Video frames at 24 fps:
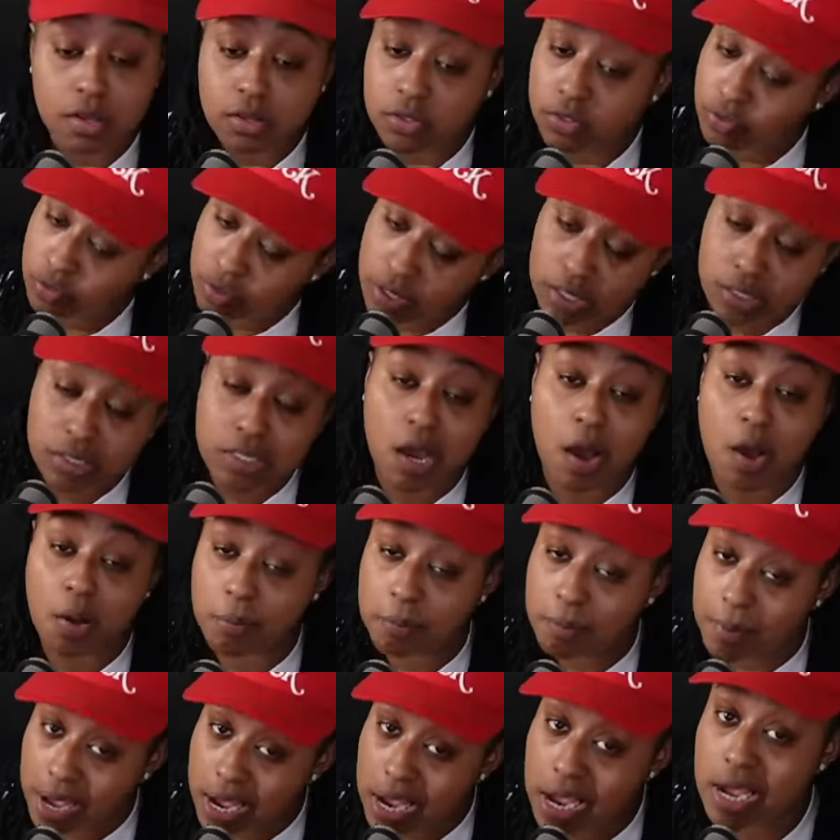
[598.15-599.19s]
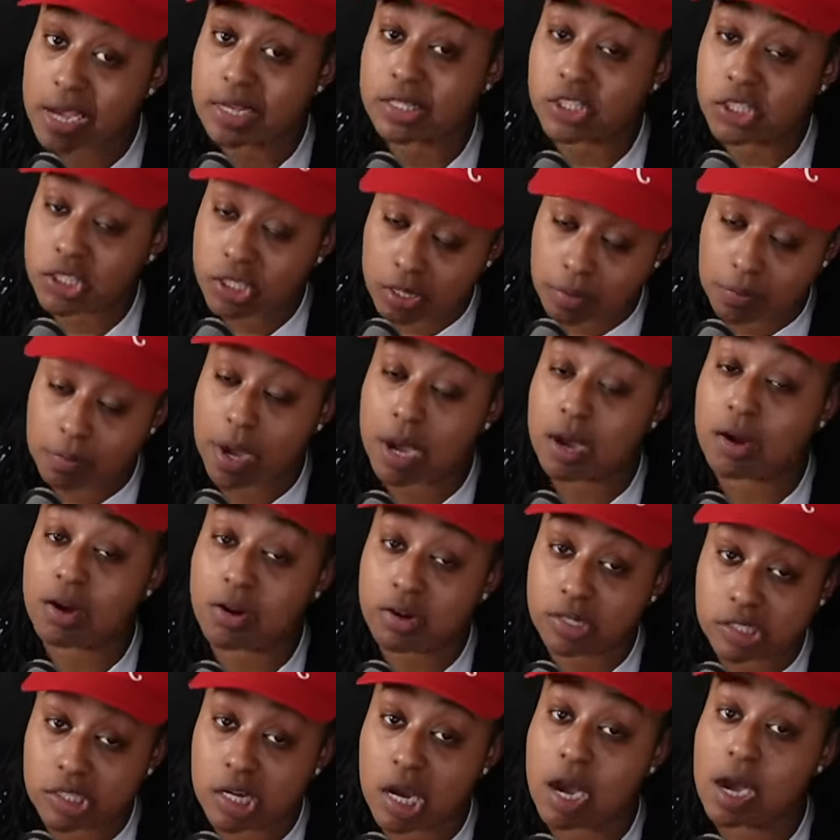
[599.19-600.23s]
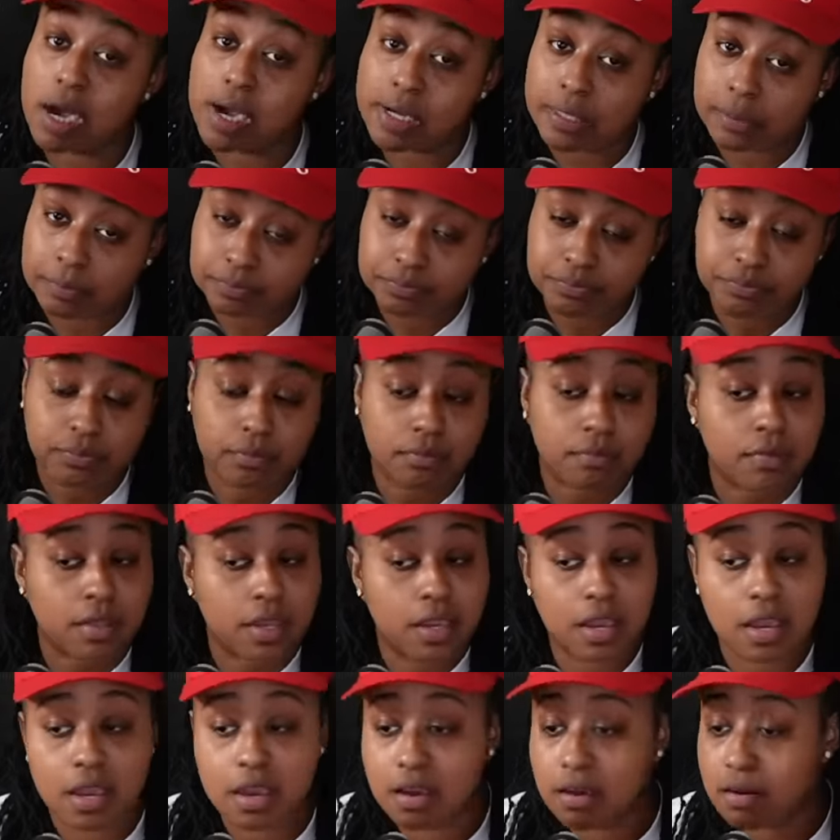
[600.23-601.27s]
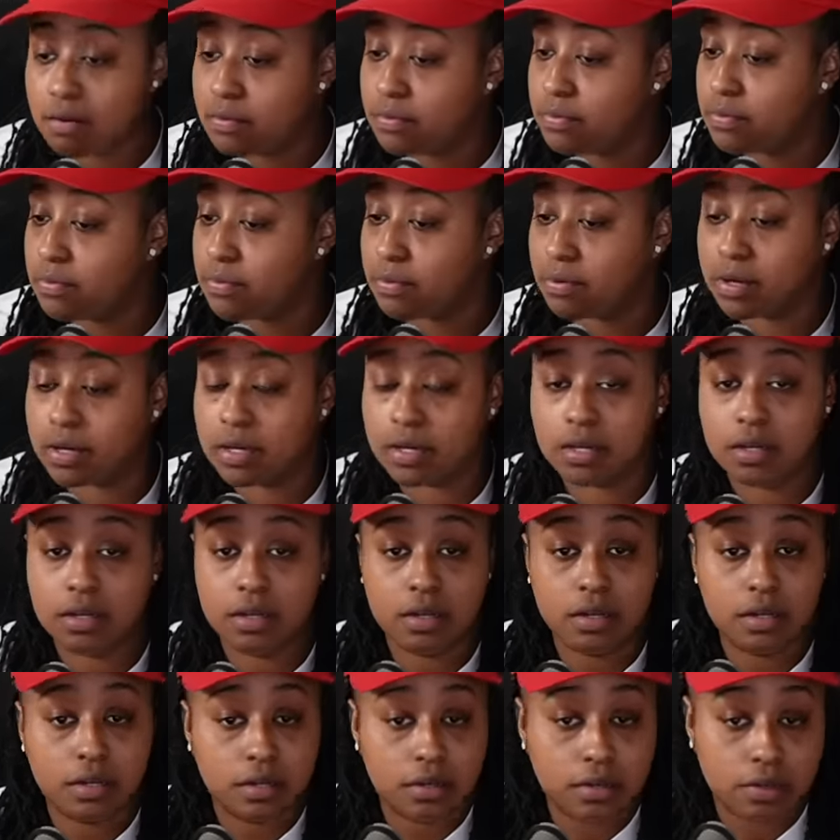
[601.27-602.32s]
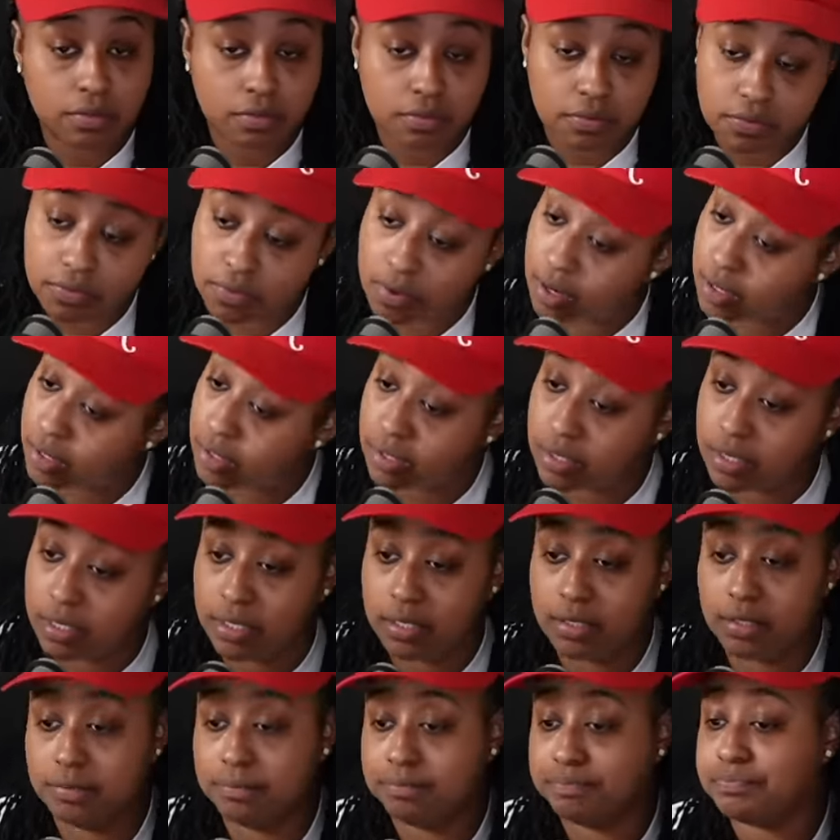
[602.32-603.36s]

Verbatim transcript: You done talk mad shit about Chrisean every fucking